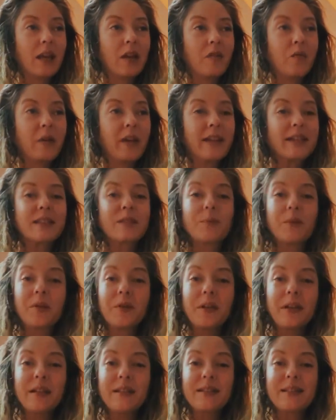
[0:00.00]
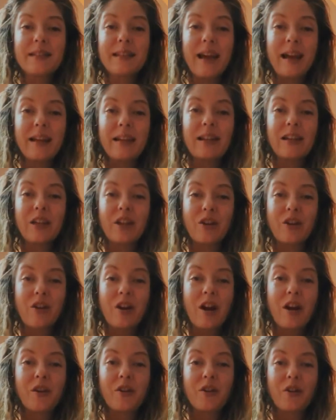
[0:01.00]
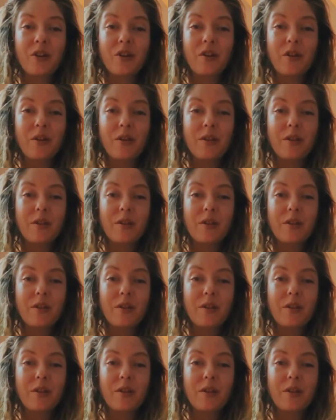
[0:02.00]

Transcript: we experience that here on earth.